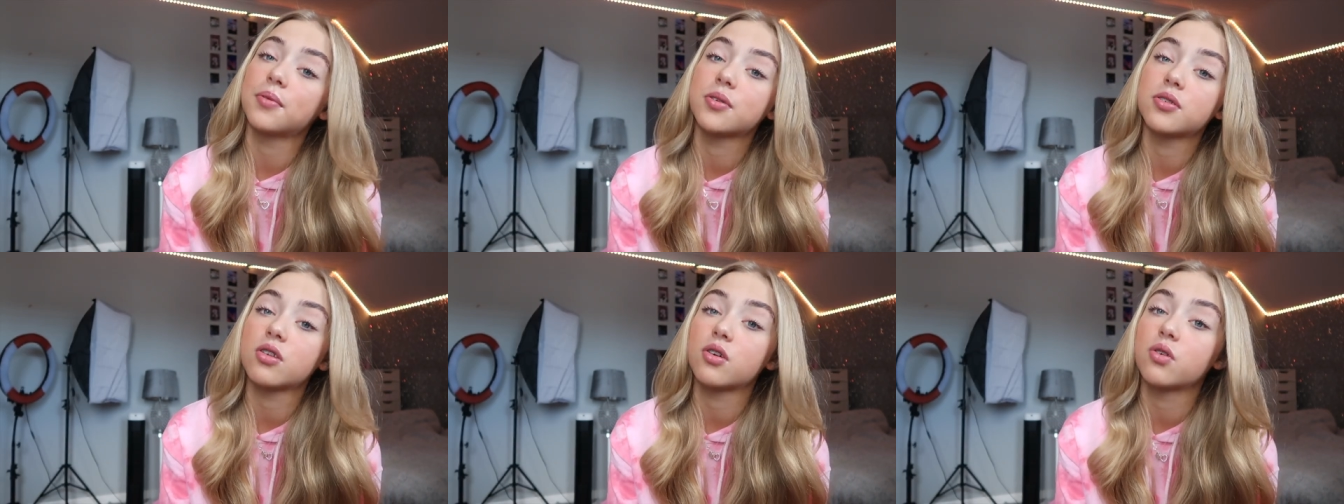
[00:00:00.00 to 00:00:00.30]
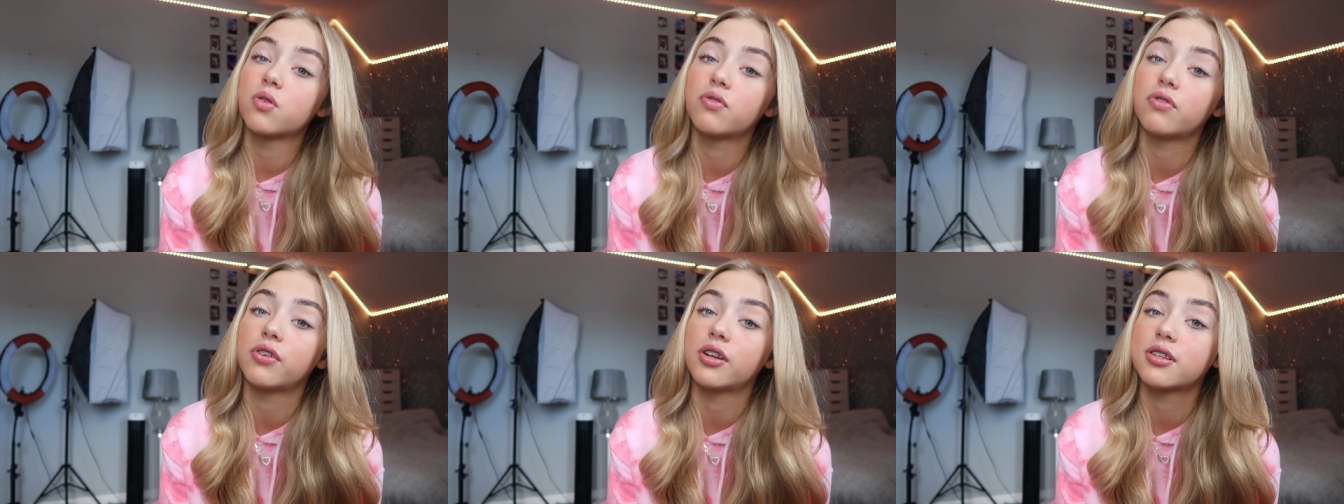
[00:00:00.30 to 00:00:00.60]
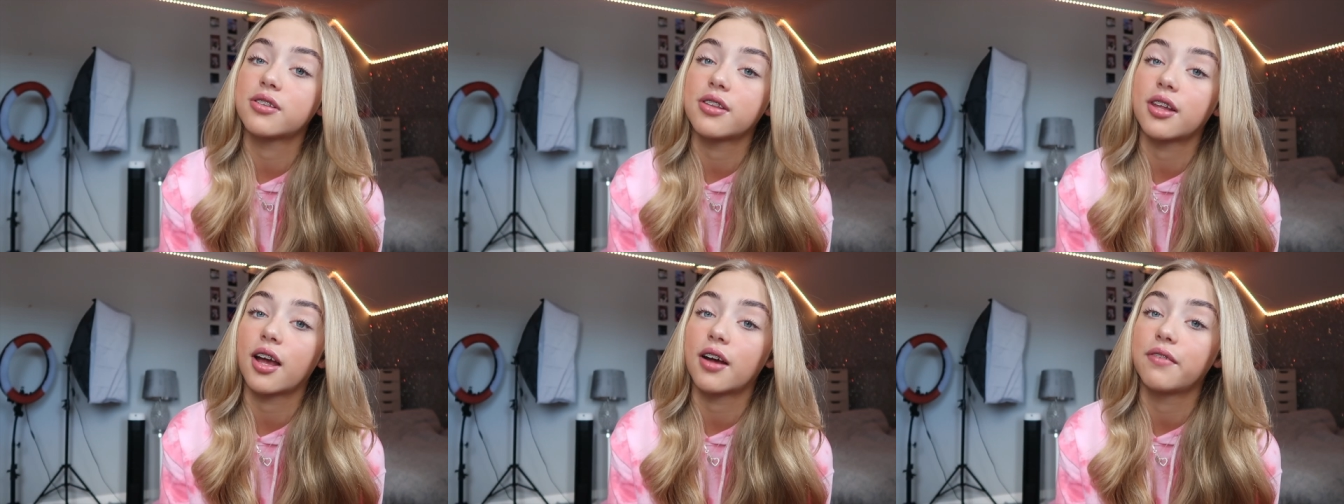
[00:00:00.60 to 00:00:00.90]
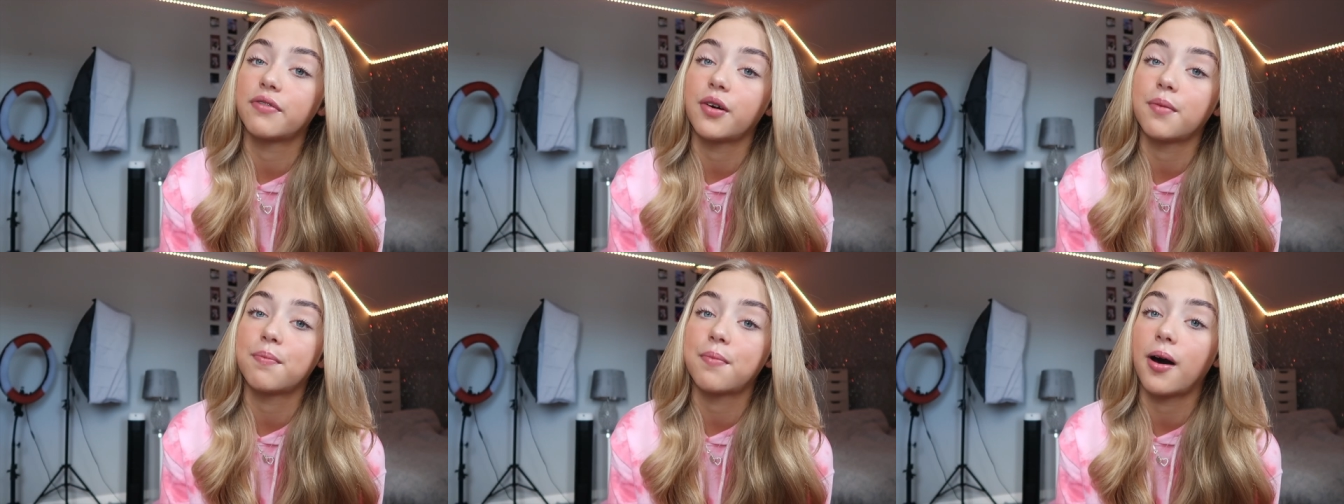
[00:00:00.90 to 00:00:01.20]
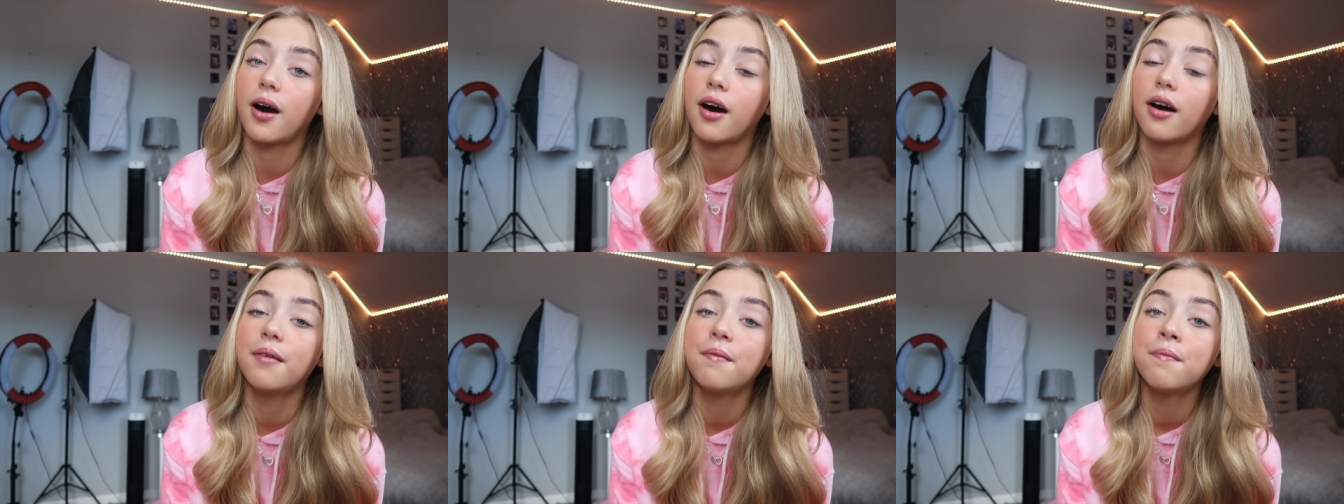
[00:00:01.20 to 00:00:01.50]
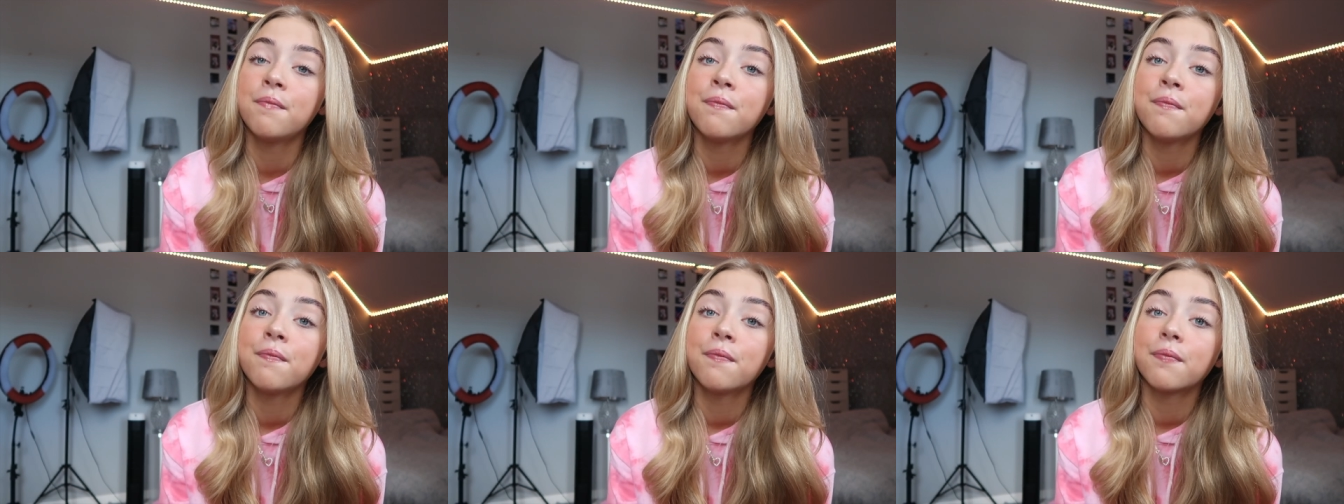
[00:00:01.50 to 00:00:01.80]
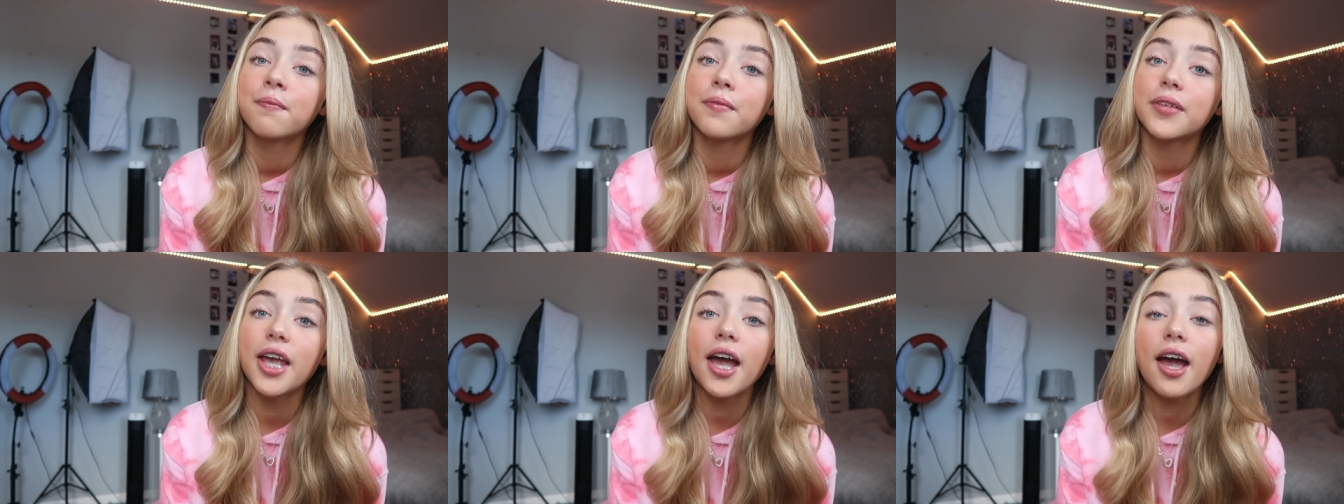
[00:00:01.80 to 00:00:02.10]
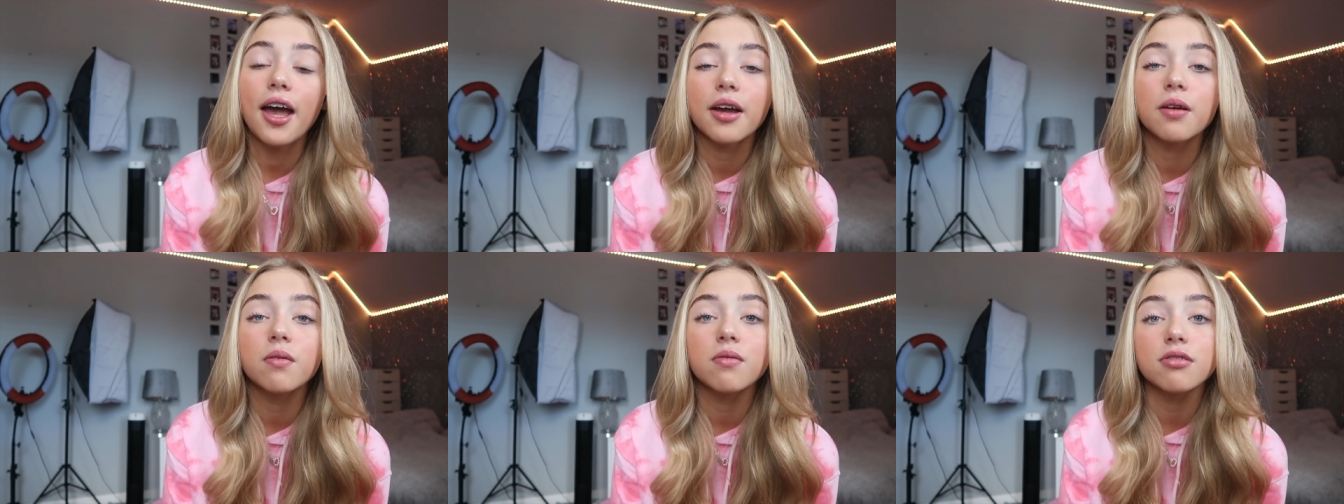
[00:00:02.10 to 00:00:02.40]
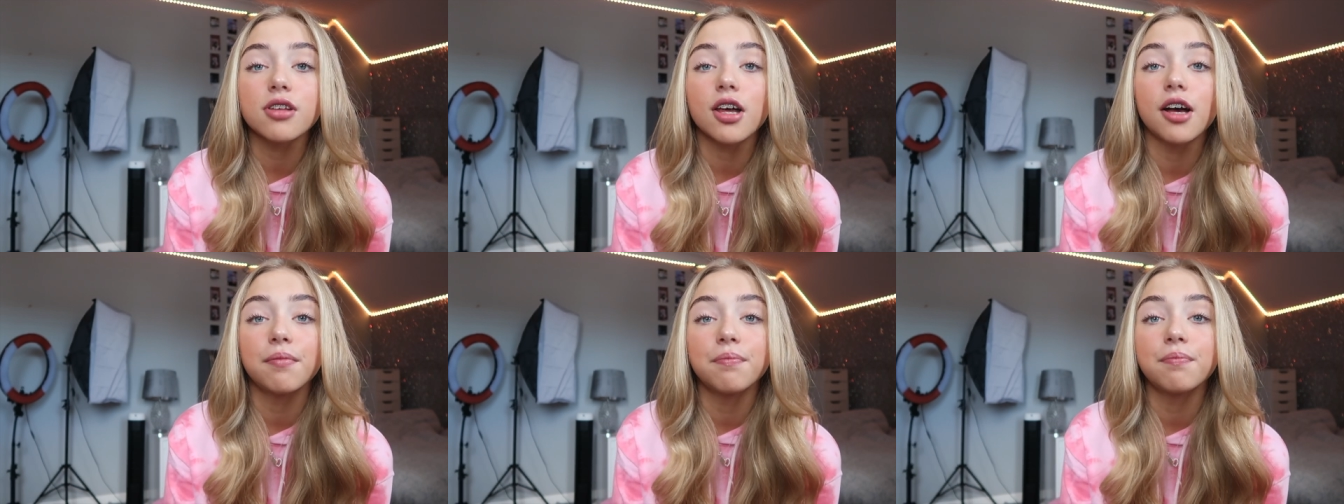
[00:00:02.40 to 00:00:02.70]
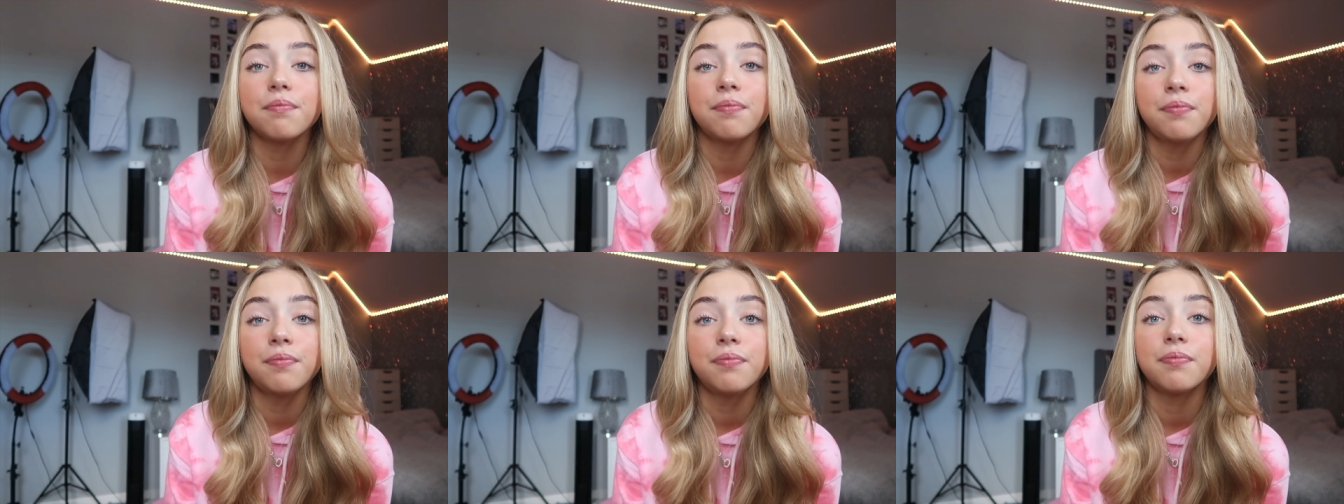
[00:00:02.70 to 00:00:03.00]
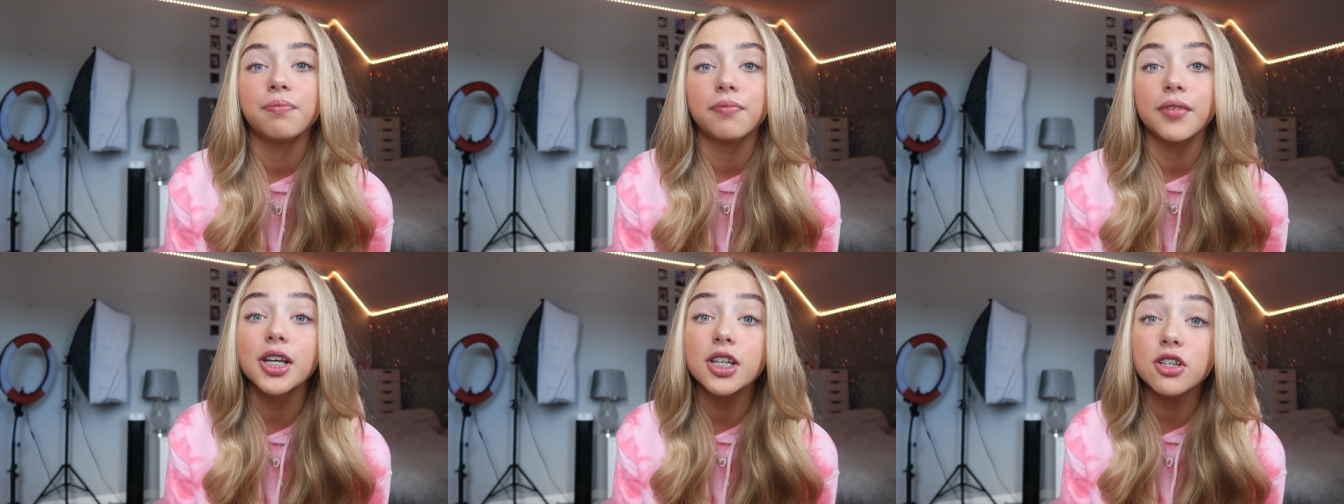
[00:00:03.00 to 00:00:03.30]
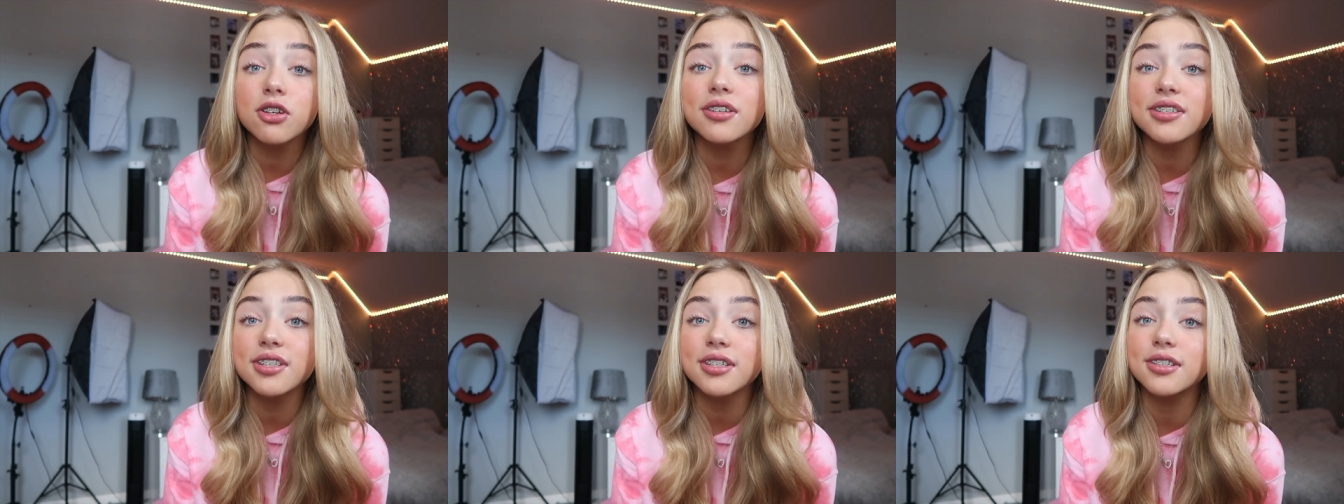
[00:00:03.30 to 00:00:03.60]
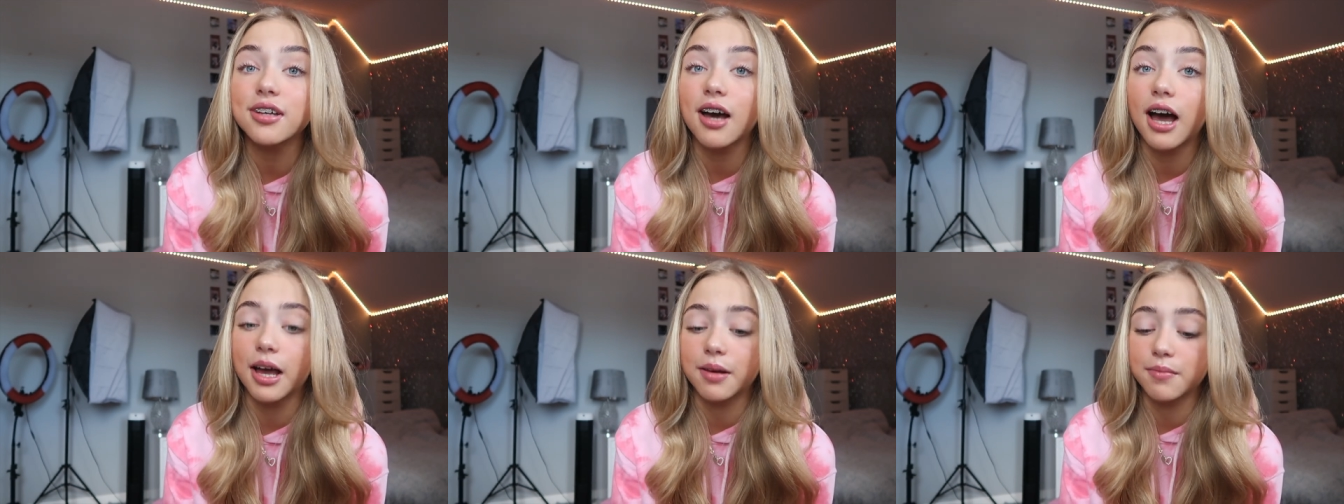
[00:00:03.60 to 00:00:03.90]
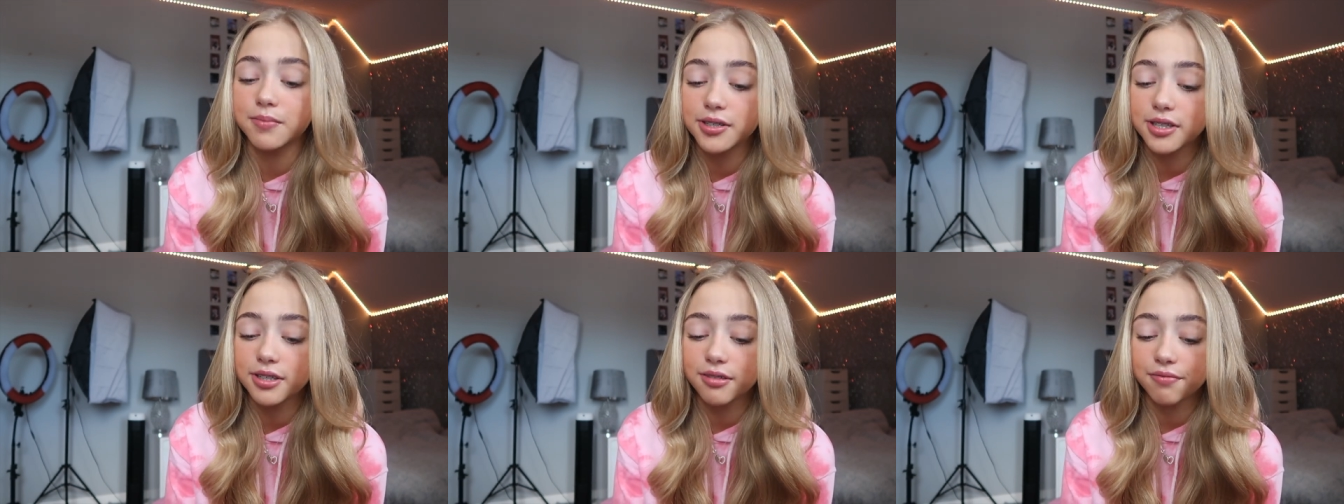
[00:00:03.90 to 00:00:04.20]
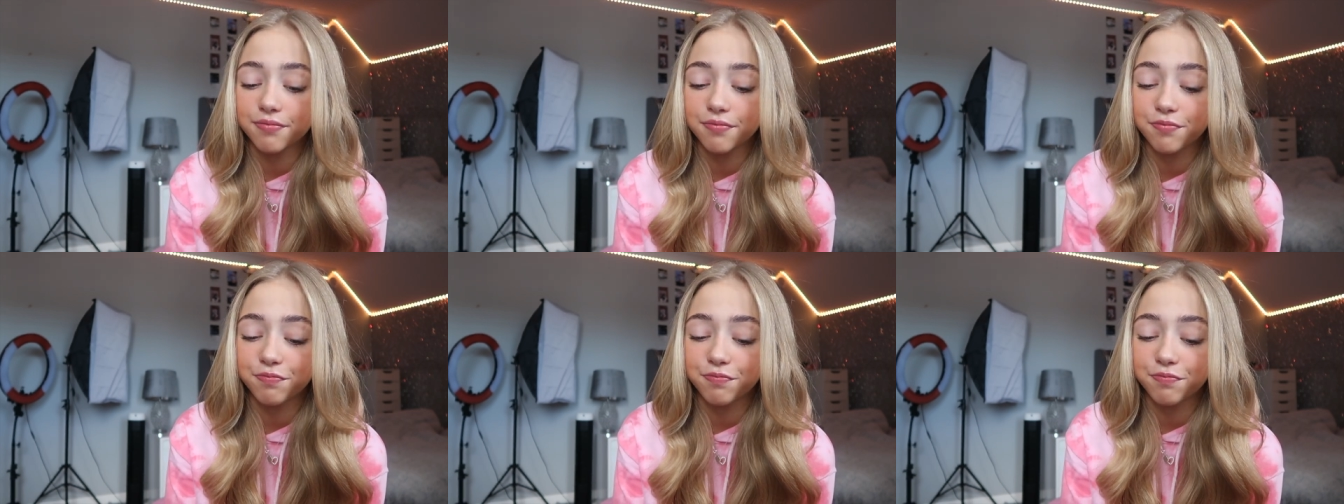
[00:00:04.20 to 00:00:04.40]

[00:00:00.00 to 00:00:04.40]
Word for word: It was the awfulest thing ever, but yeah, it was um interesting times.